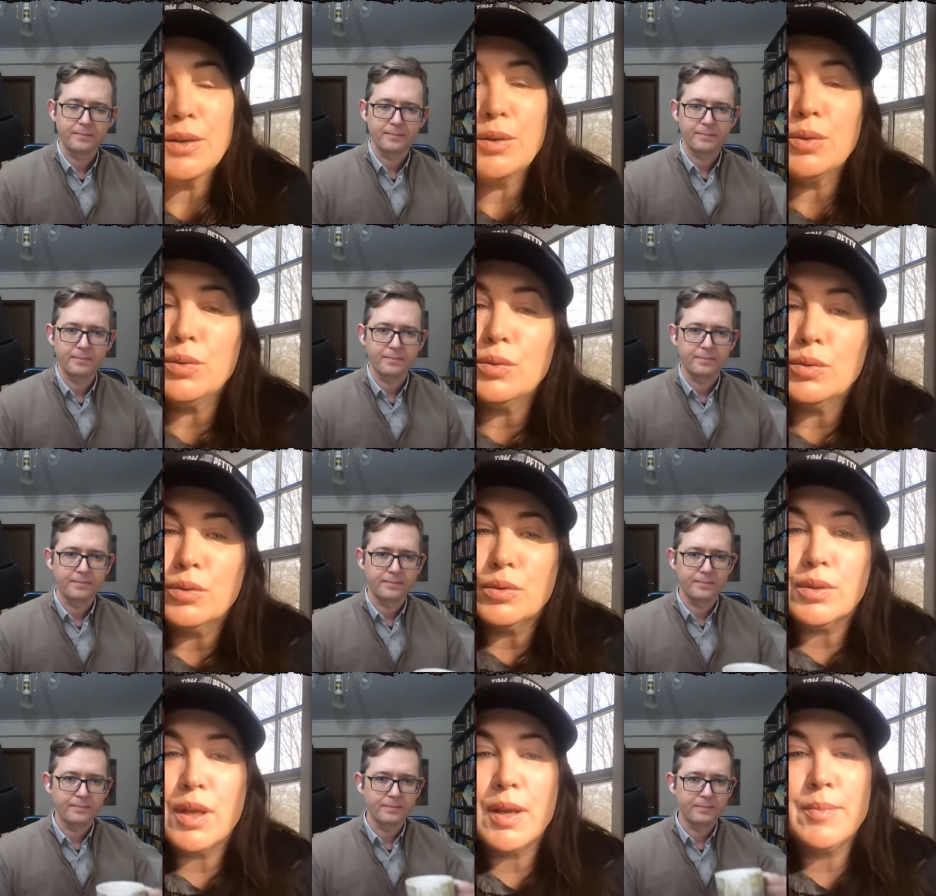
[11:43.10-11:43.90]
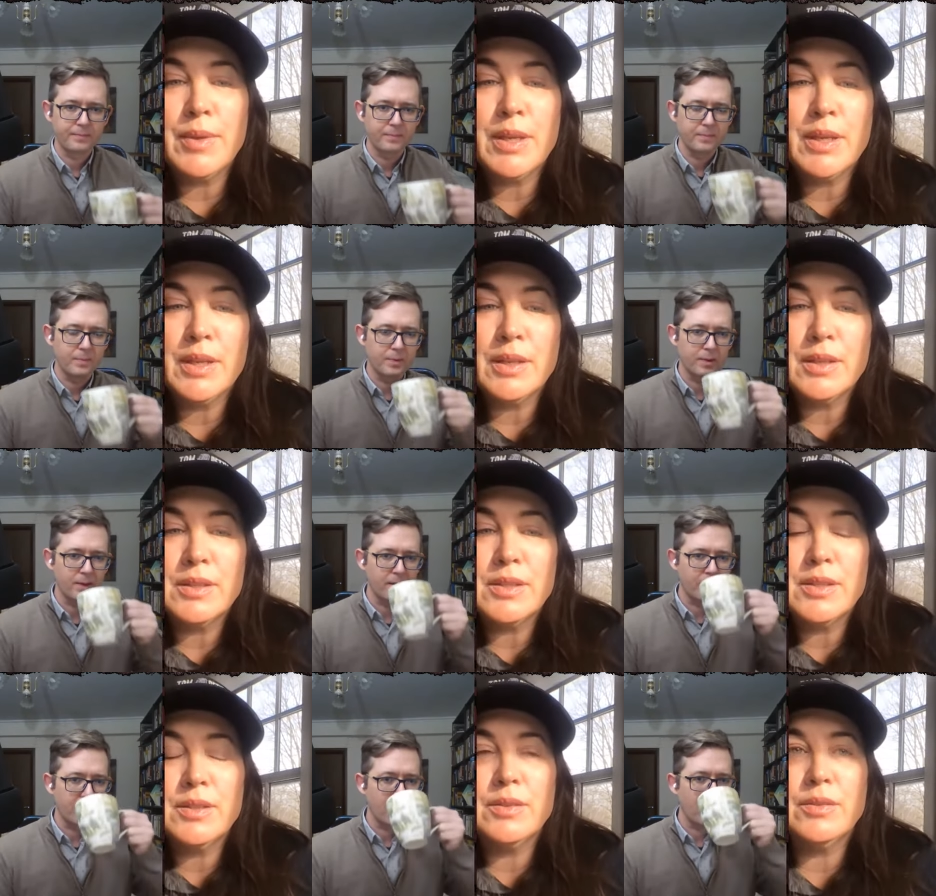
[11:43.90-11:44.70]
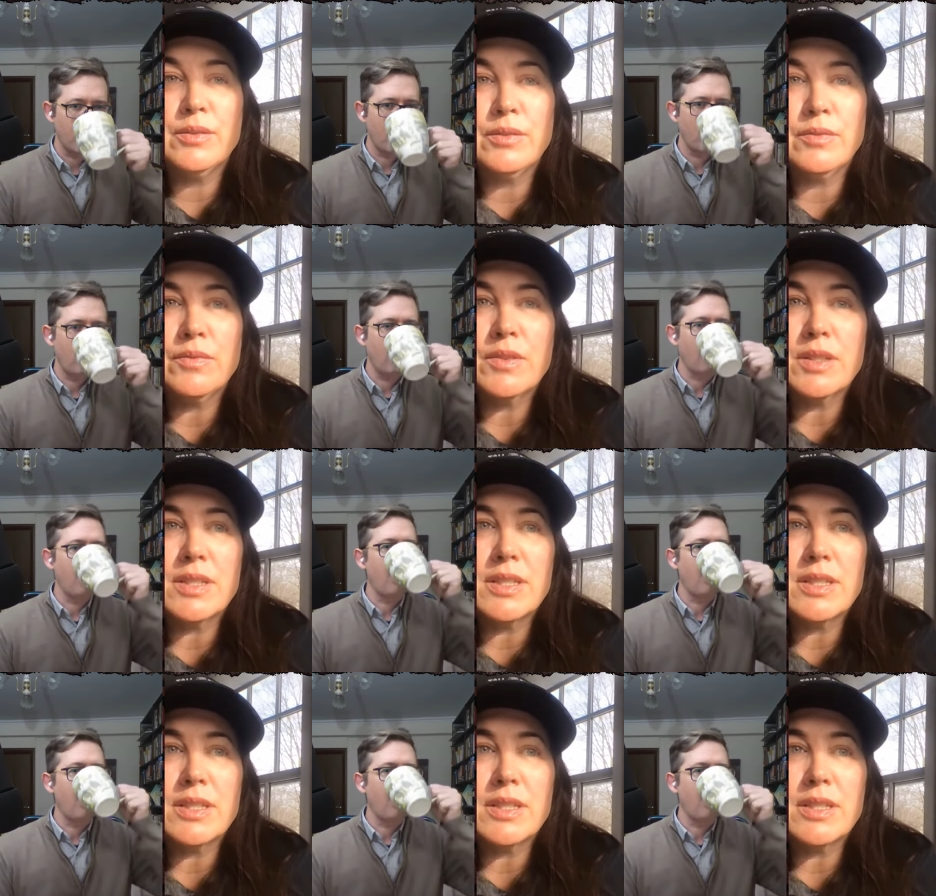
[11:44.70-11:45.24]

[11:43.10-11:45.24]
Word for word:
Speaker 1: of cool. I mean, to